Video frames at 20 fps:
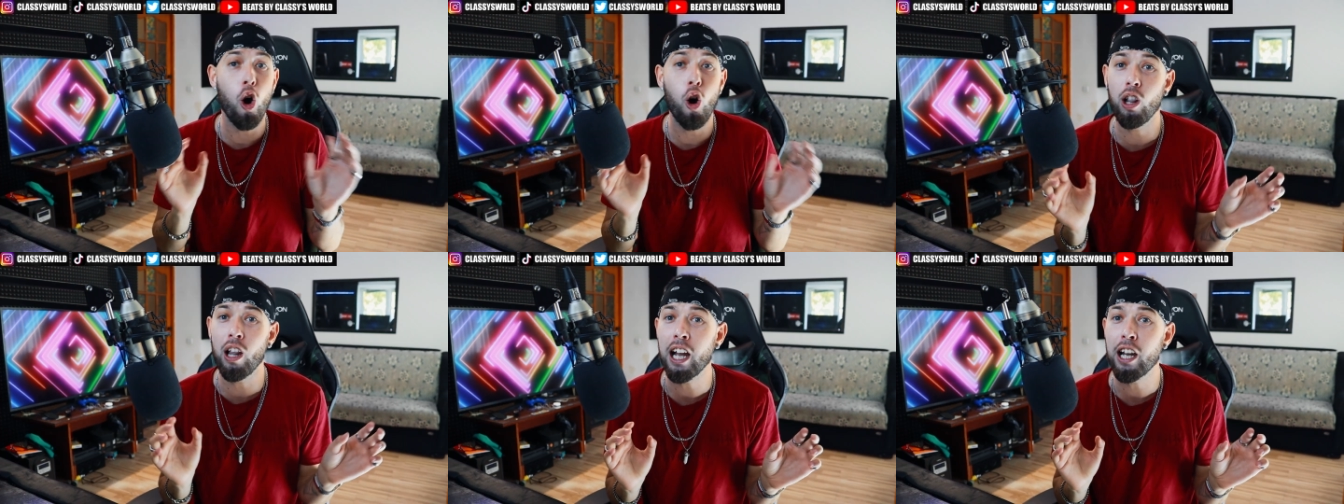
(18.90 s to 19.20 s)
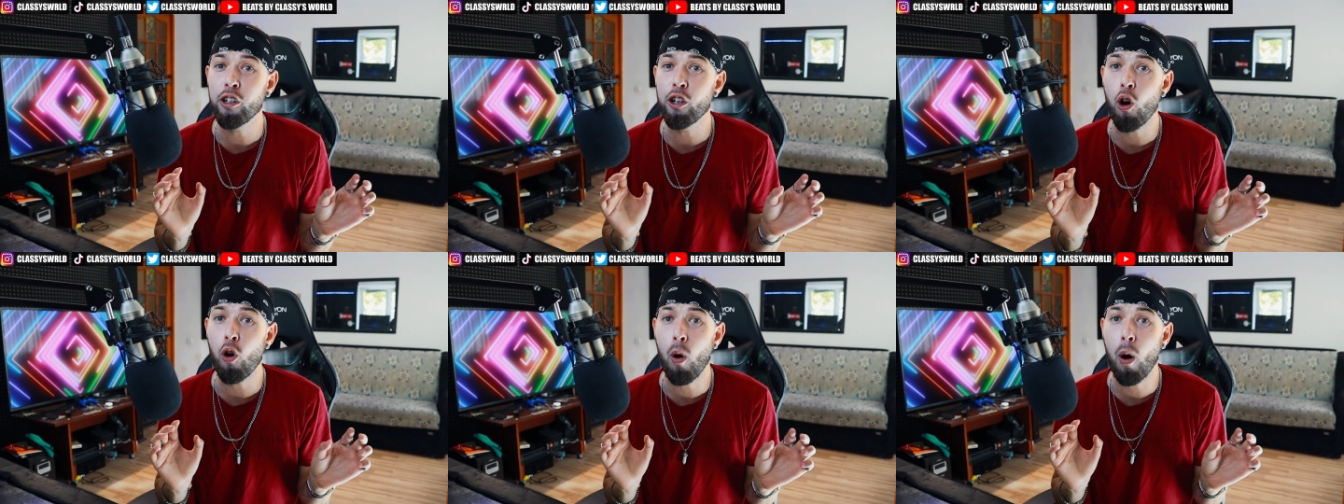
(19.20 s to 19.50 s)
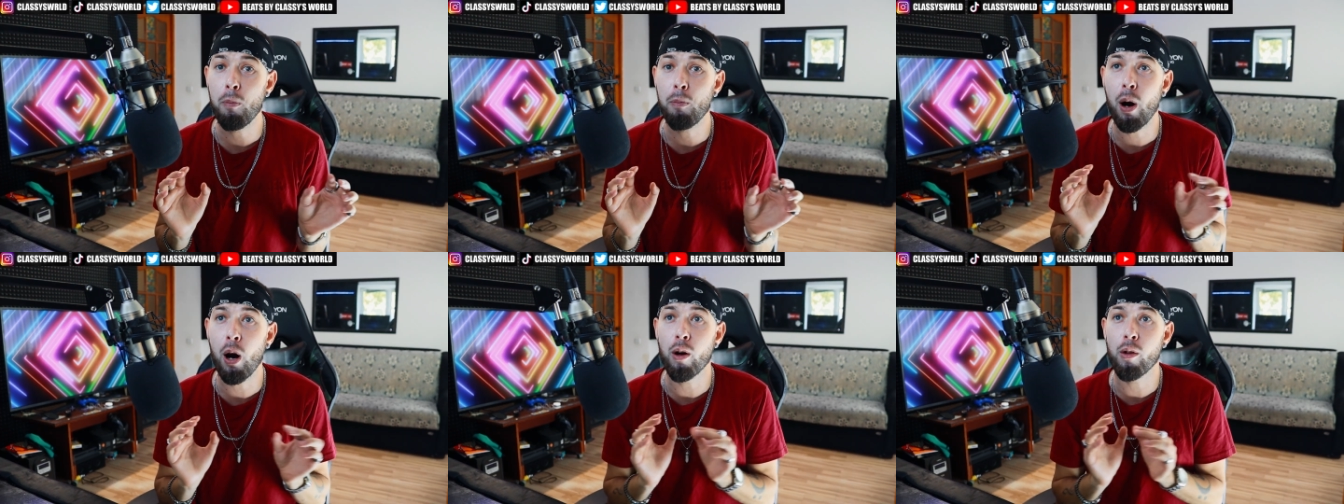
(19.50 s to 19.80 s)
All I know
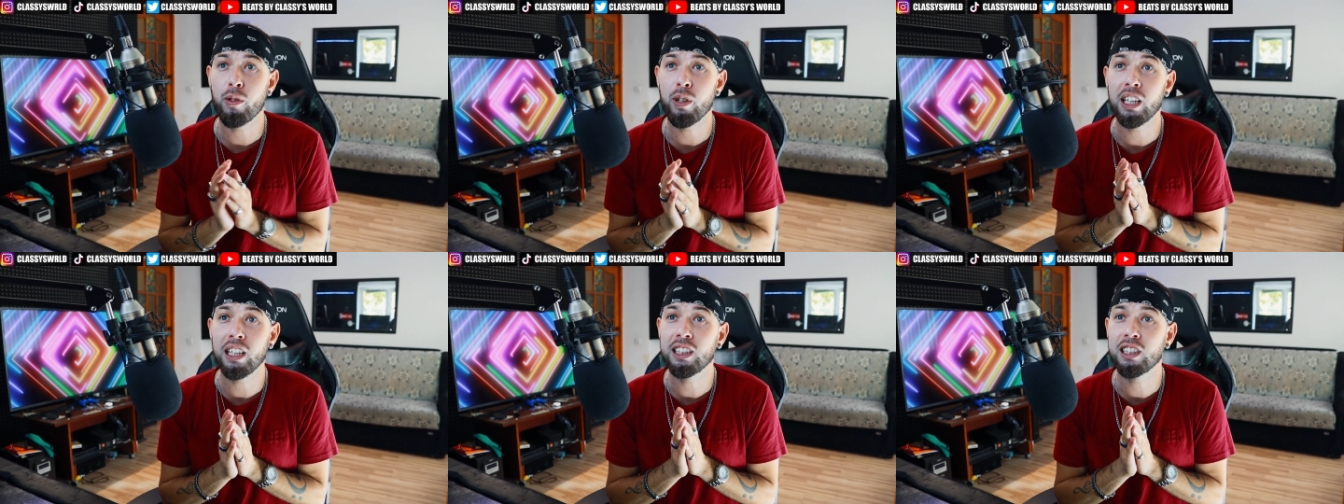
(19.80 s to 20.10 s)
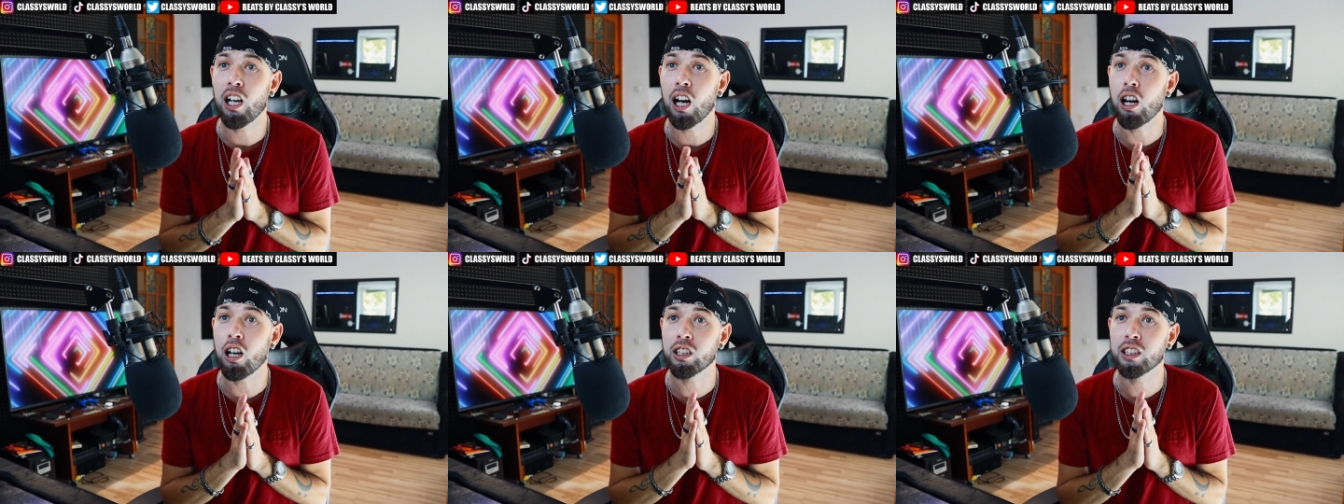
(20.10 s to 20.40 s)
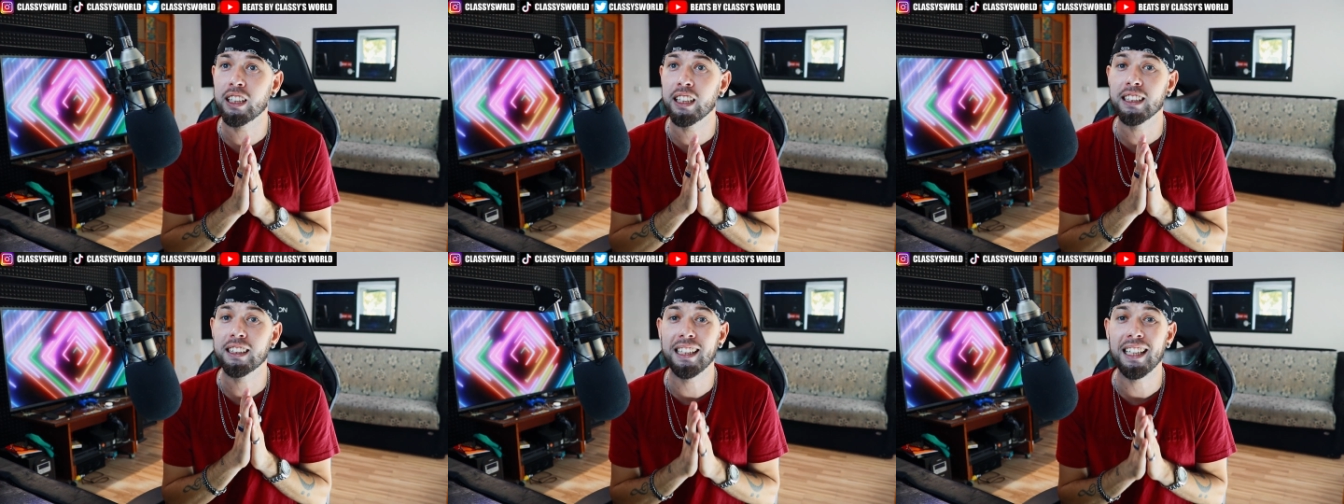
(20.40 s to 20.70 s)
about this
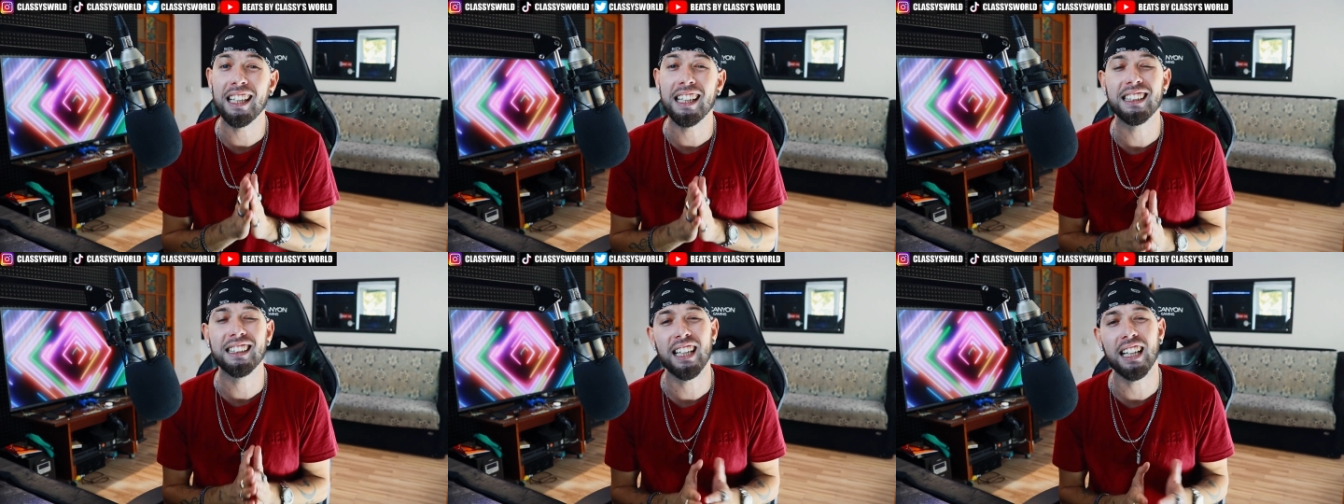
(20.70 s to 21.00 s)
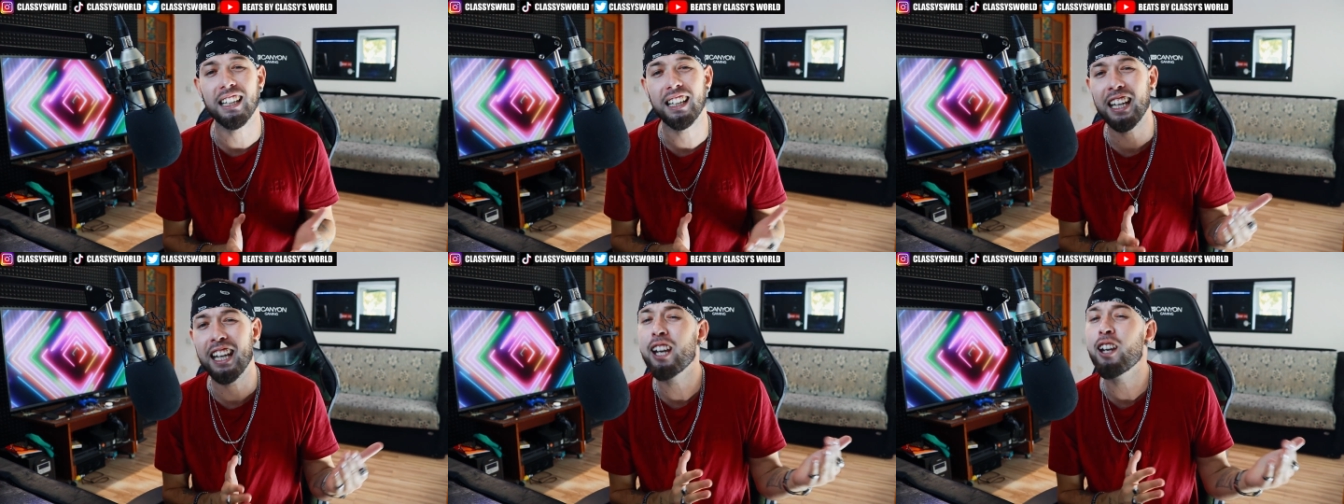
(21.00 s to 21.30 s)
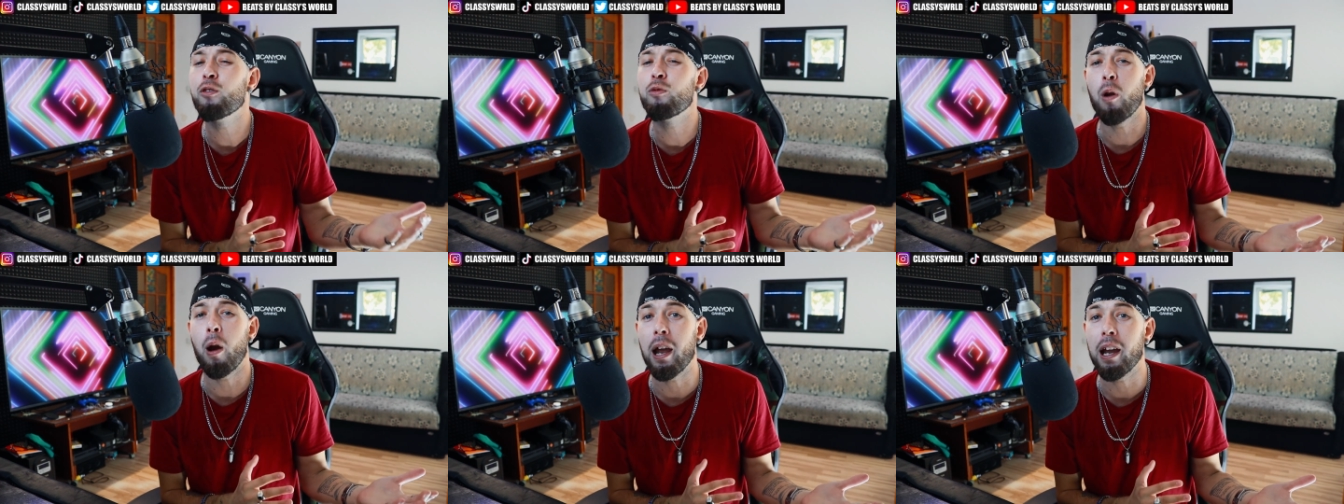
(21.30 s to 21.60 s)
artist is that
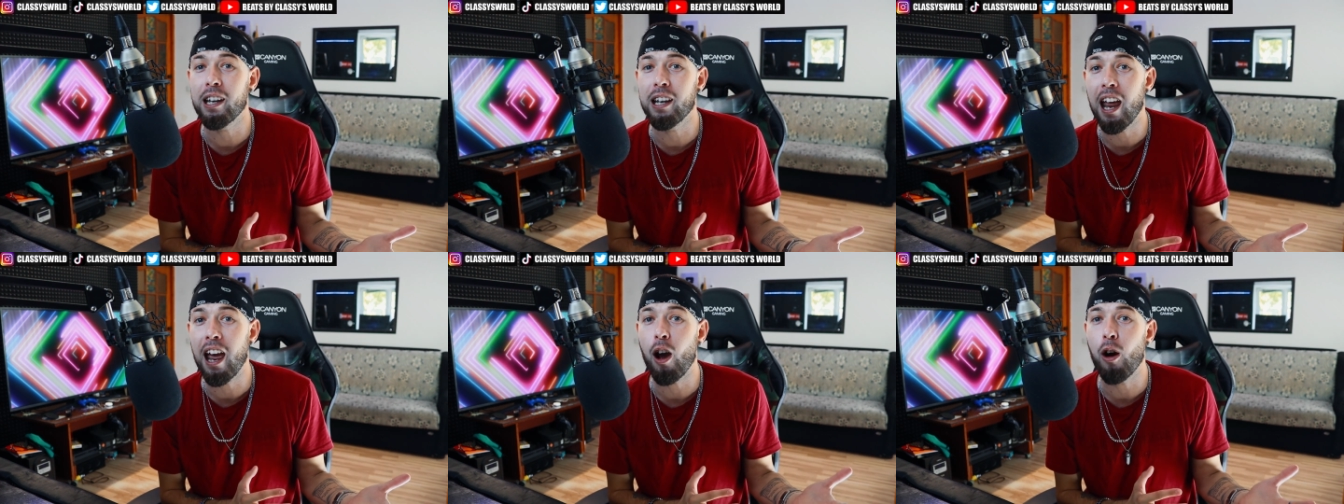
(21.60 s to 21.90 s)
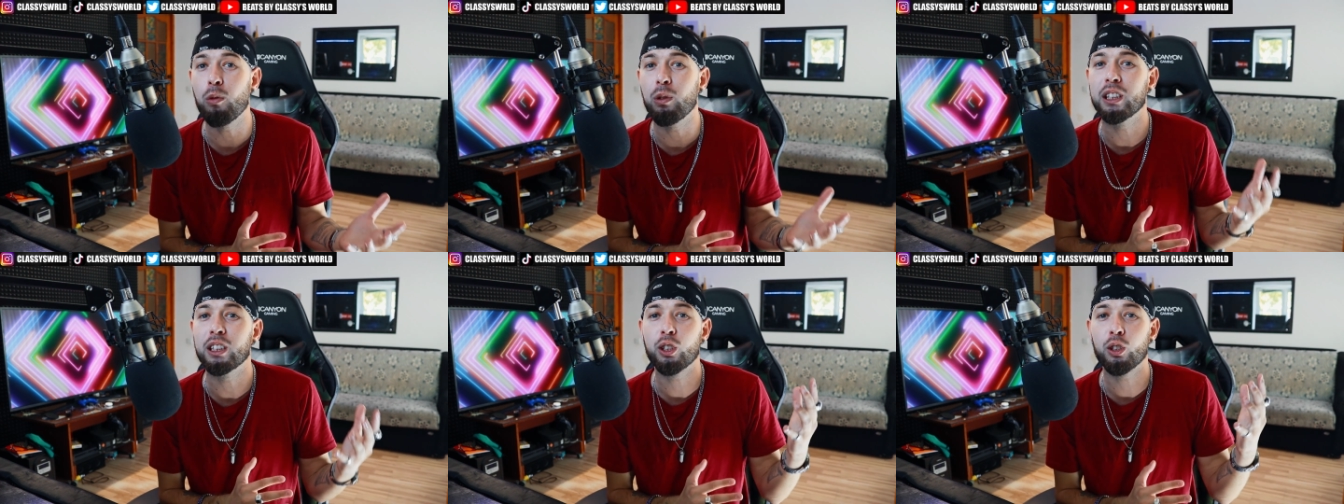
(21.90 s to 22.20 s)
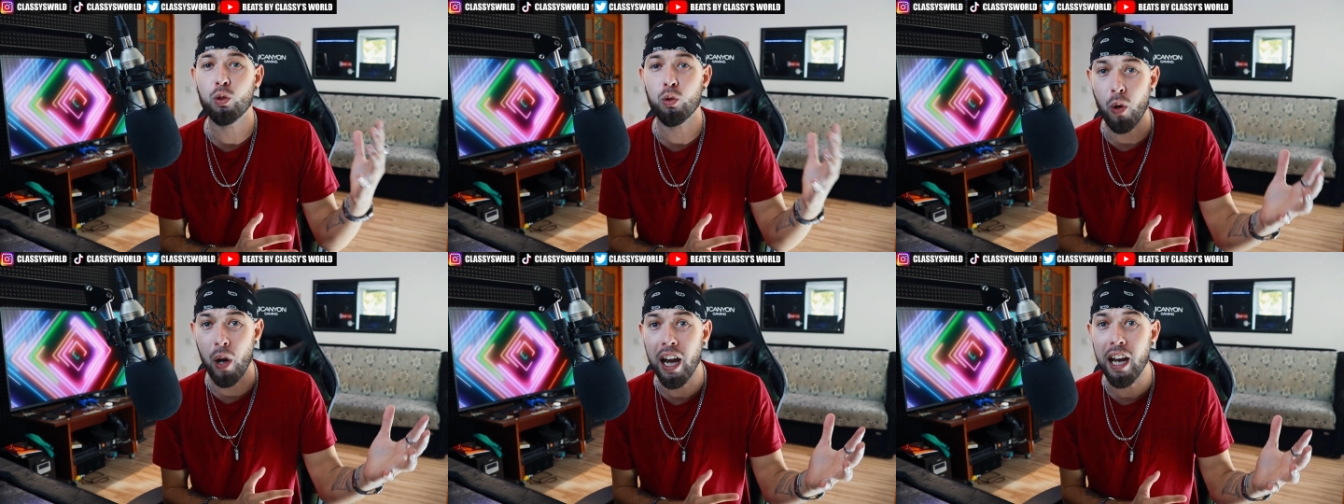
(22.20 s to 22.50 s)
he right now is
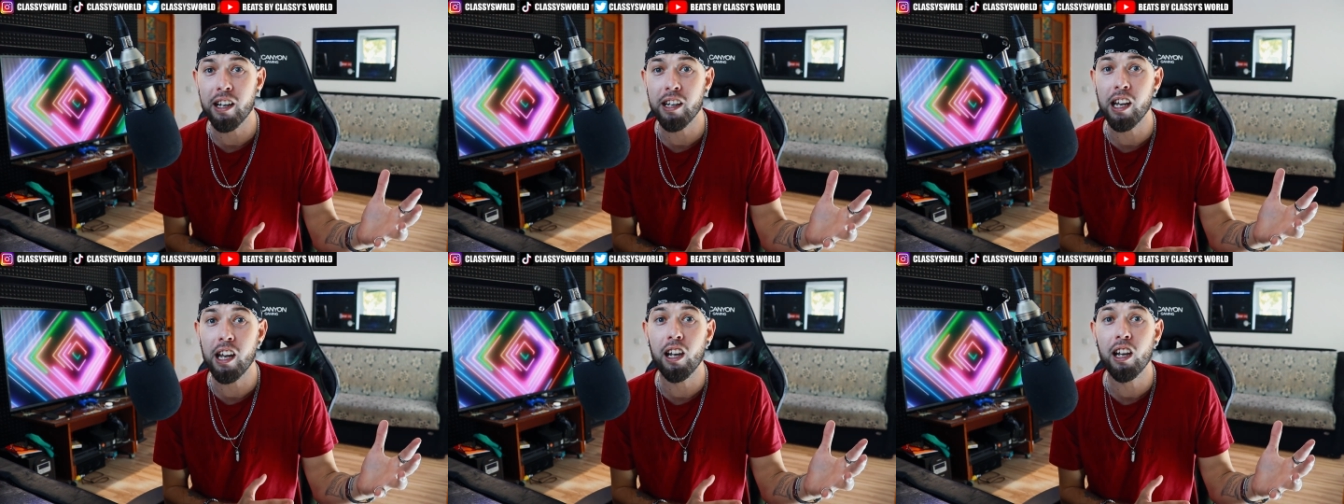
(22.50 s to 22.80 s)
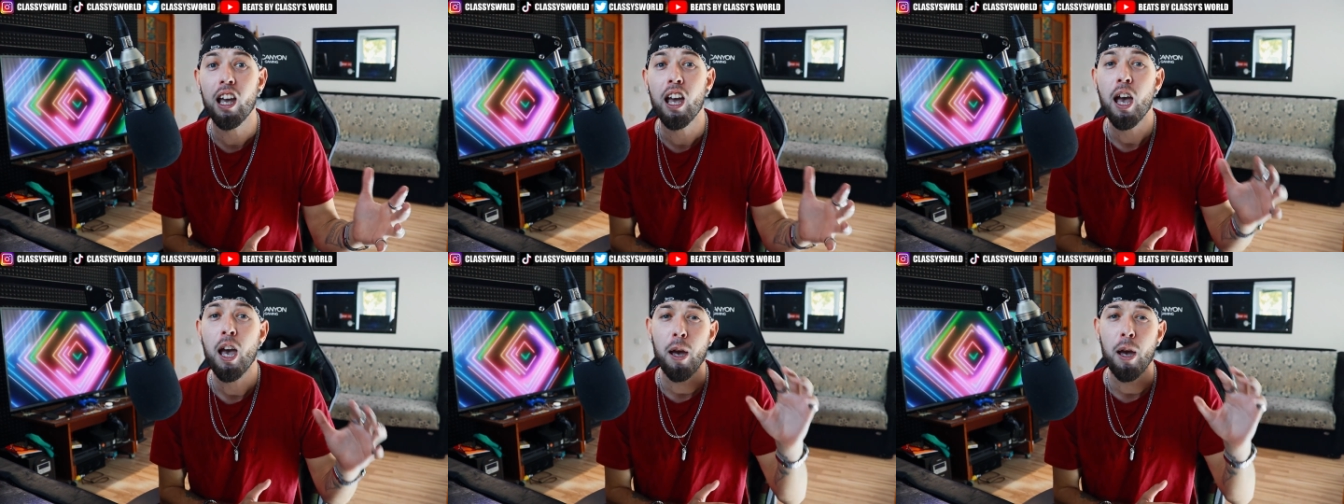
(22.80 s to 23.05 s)
trending